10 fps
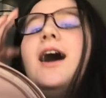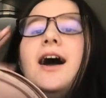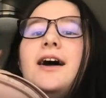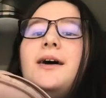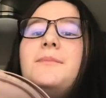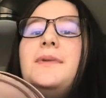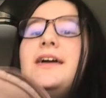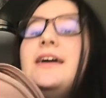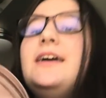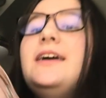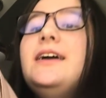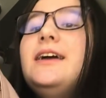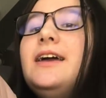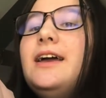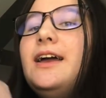Um,
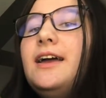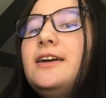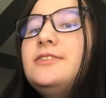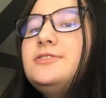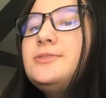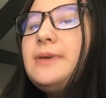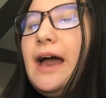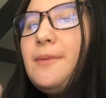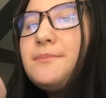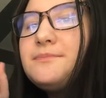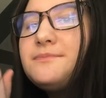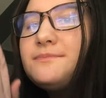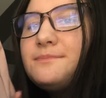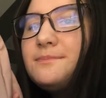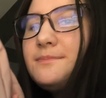so yeah,
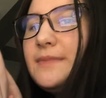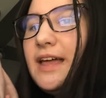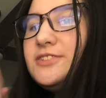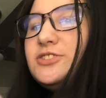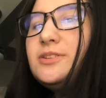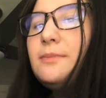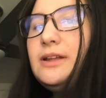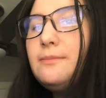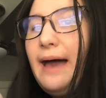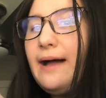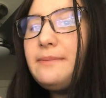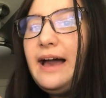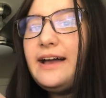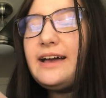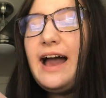it's just a mini
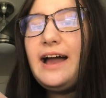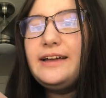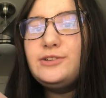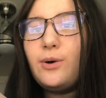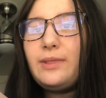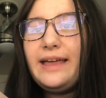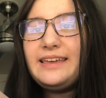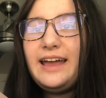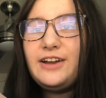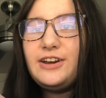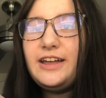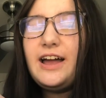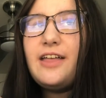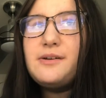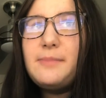backpack. I don't like carrying
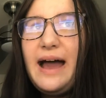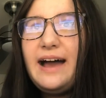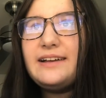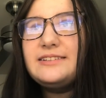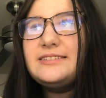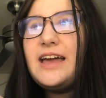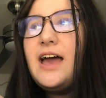other bags.